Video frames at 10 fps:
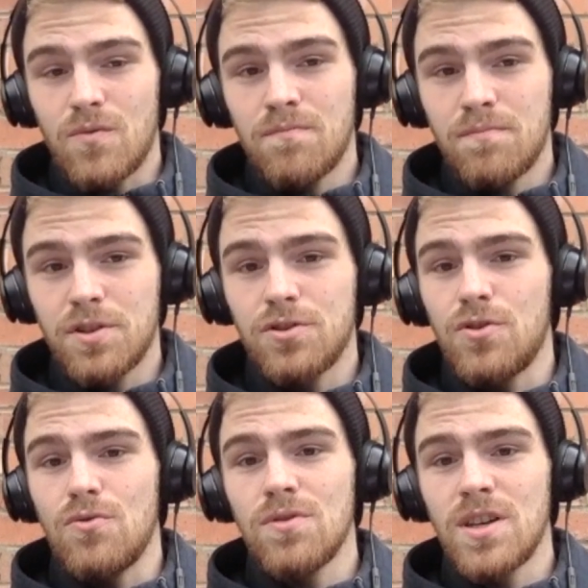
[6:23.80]

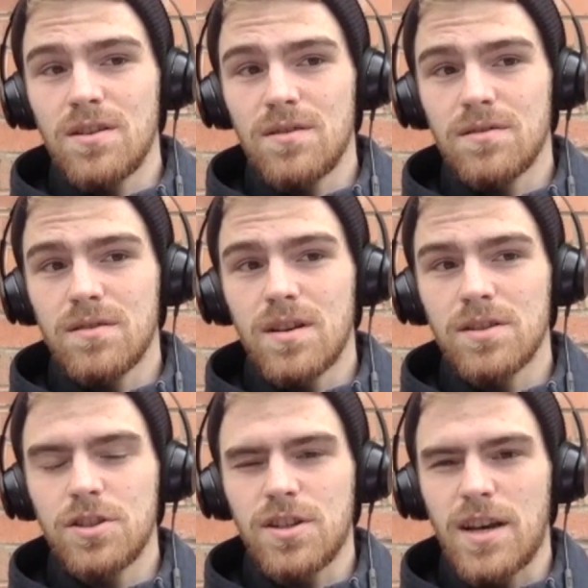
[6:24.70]
pursue these.
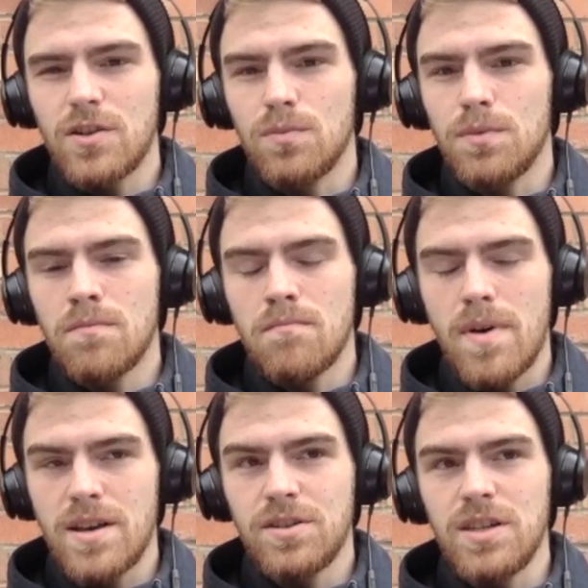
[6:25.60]
As you say, some of them
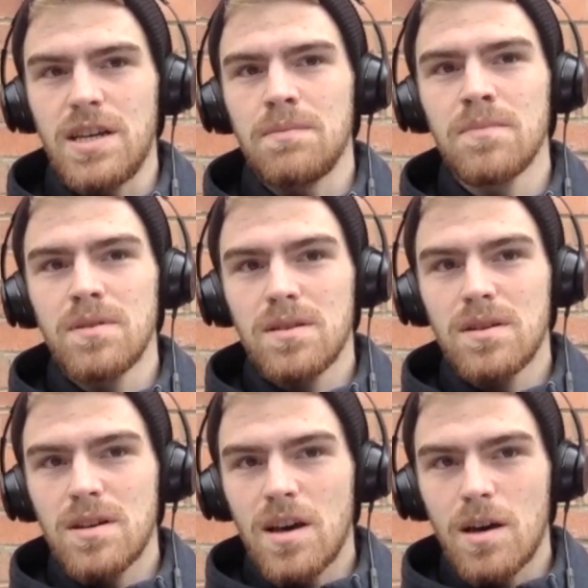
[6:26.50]
may seem
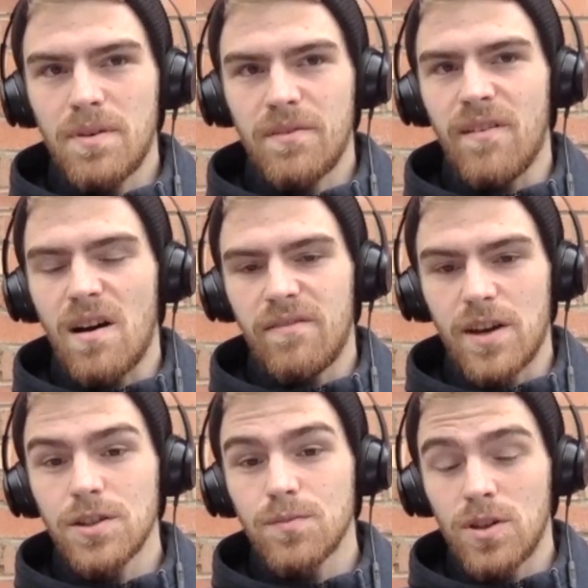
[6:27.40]
a bit
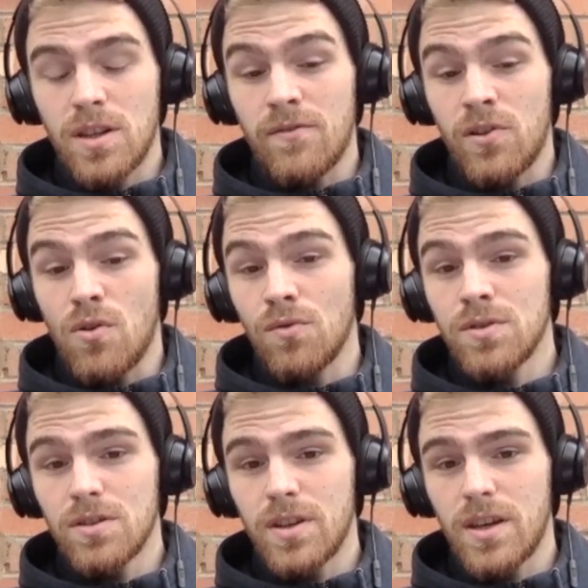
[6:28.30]
far-fetched, but you never know
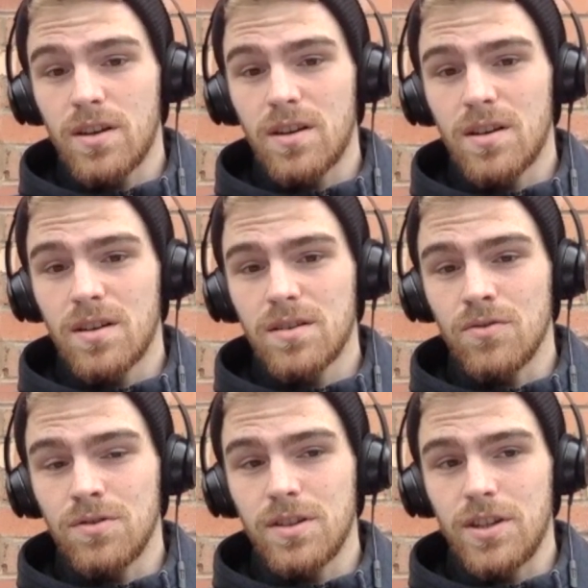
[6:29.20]
until
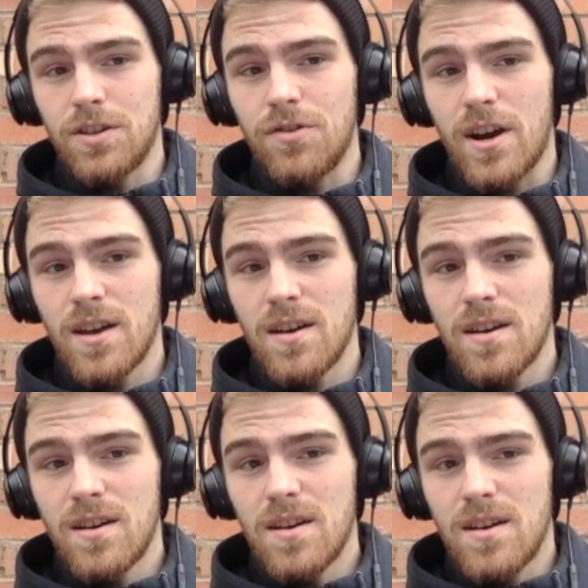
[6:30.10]
you try.
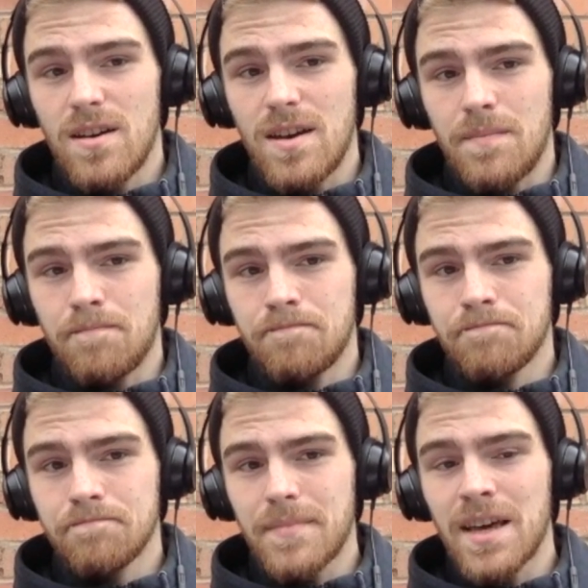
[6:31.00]
An
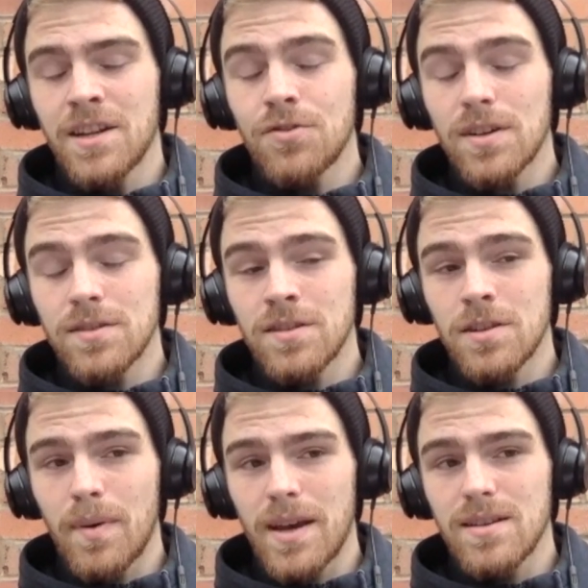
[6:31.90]
interesting
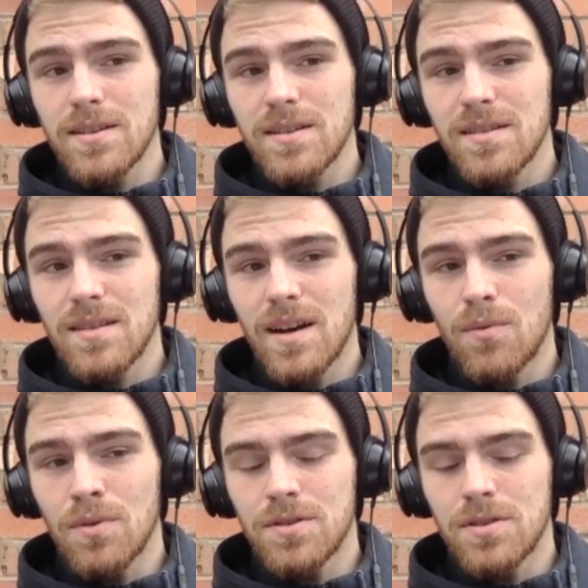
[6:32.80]
debate that I
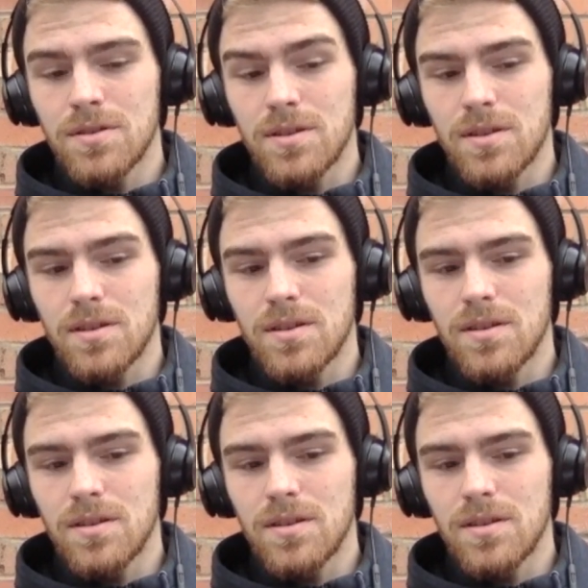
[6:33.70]
wanted to